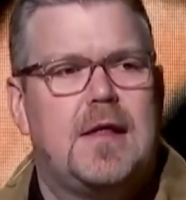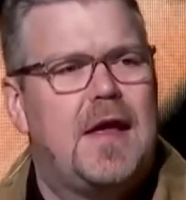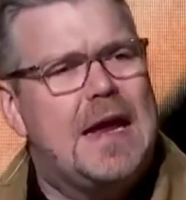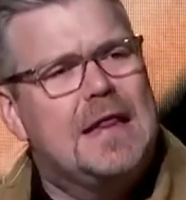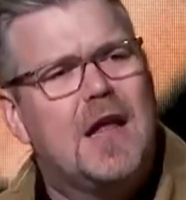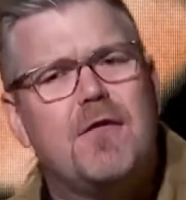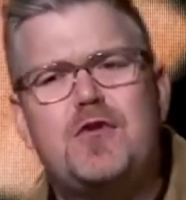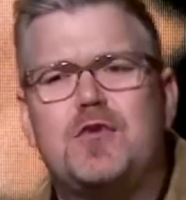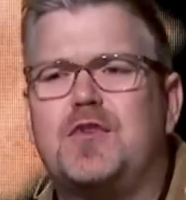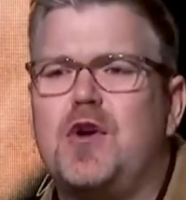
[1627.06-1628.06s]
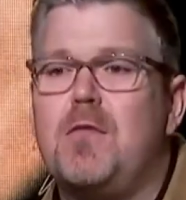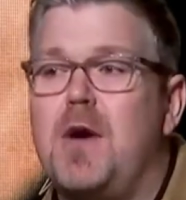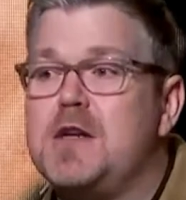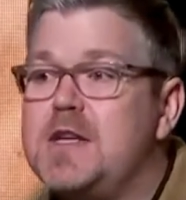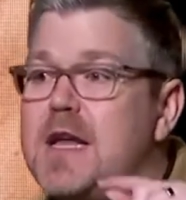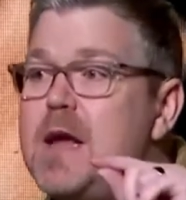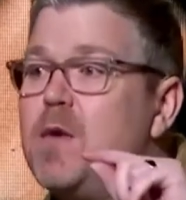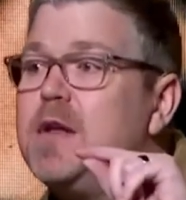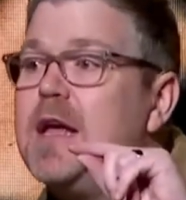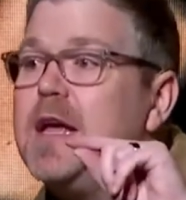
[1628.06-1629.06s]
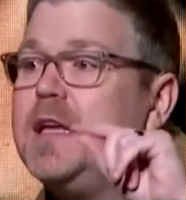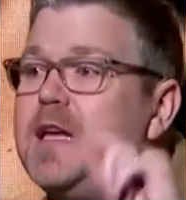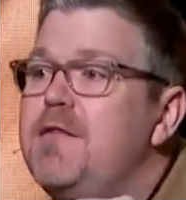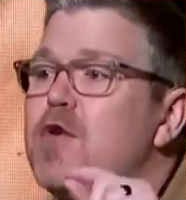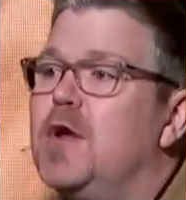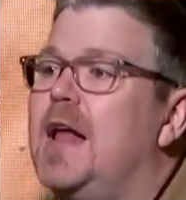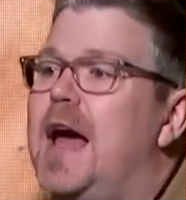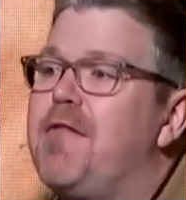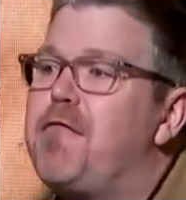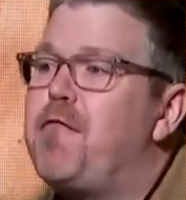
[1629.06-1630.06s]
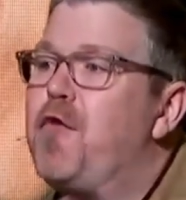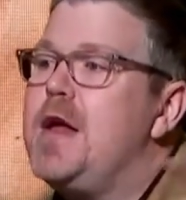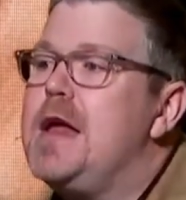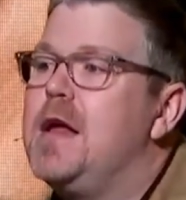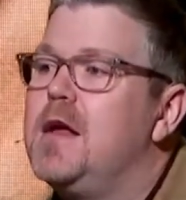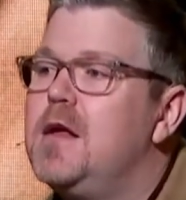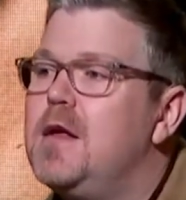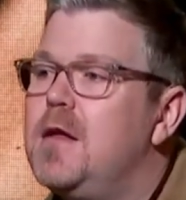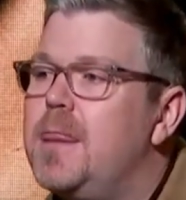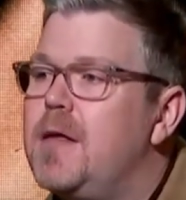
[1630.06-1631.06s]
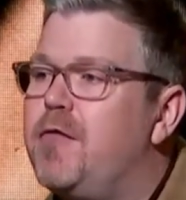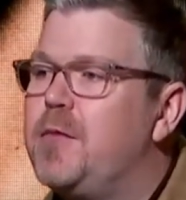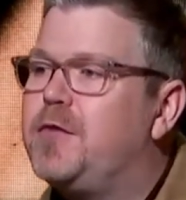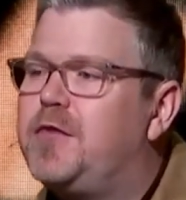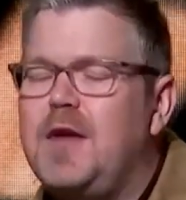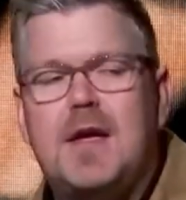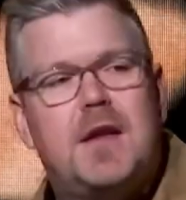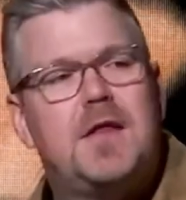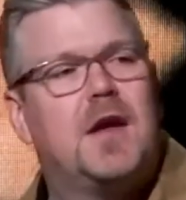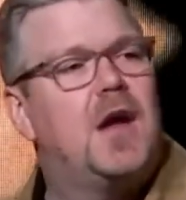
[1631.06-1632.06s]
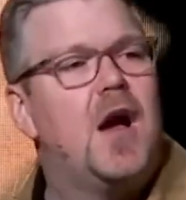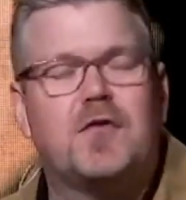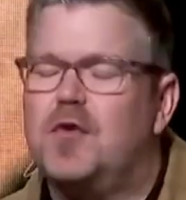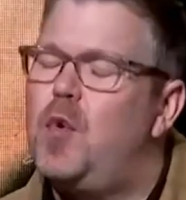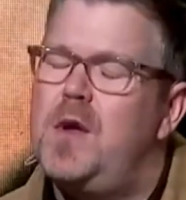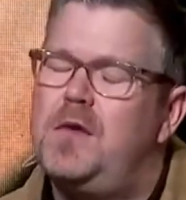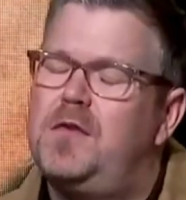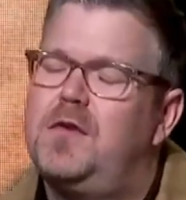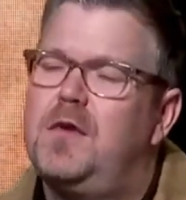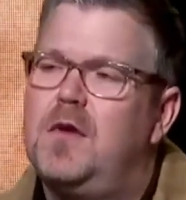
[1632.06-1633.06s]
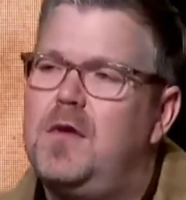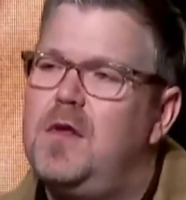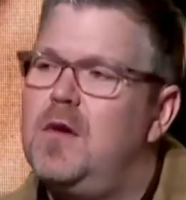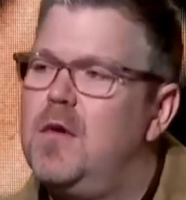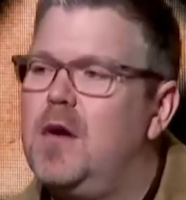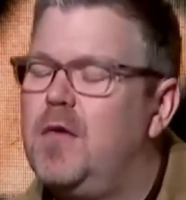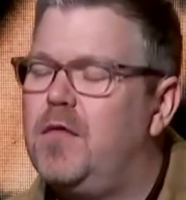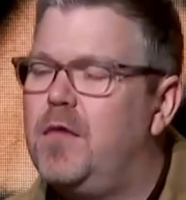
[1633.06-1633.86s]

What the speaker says: That he loved you so much that he would give you a life free from sin and the consequence thereof.